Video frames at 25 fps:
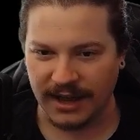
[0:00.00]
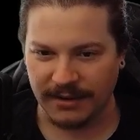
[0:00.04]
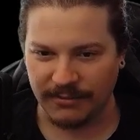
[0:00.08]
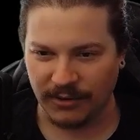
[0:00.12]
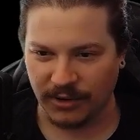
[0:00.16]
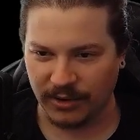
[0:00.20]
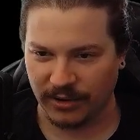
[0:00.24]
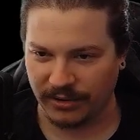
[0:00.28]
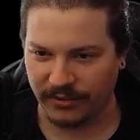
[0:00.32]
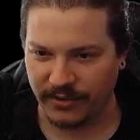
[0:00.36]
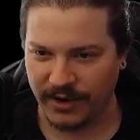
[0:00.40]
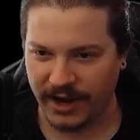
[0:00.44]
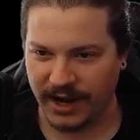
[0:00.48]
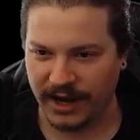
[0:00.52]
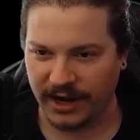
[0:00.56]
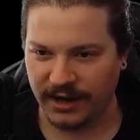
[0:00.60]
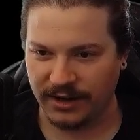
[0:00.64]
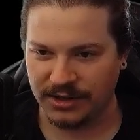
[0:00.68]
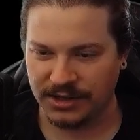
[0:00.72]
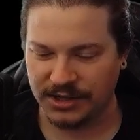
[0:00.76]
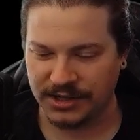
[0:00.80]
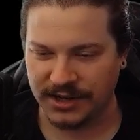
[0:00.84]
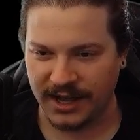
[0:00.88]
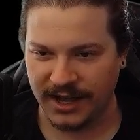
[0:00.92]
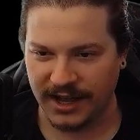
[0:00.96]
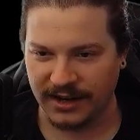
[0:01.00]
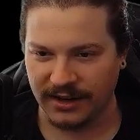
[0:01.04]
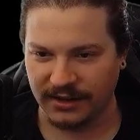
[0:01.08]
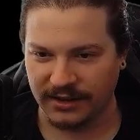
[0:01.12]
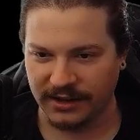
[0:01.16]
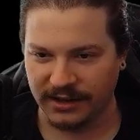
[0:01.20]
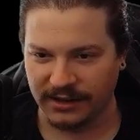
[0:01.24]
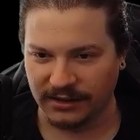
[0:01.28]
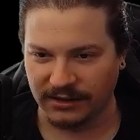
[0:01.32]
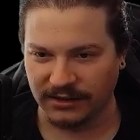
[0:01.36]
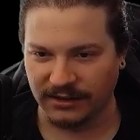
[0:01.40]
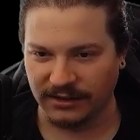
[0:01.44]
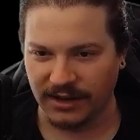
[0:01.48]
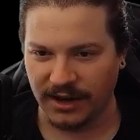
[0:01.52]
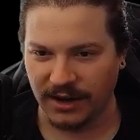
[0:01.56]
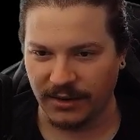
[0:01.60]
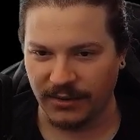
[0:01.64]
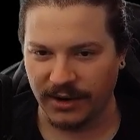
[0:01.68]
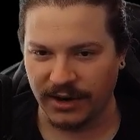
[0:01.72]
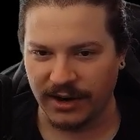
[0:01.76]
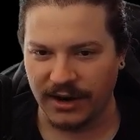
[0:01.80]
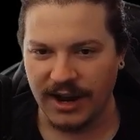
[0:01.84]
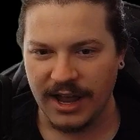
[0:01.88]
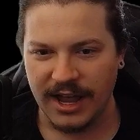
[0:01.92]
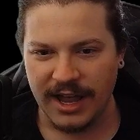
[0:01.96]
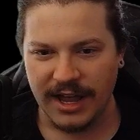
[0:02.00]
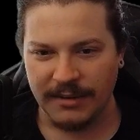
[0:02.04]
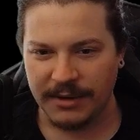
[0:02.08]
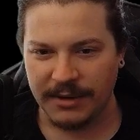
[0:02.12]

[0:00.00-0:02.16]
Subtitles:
and more arranged and a little lower.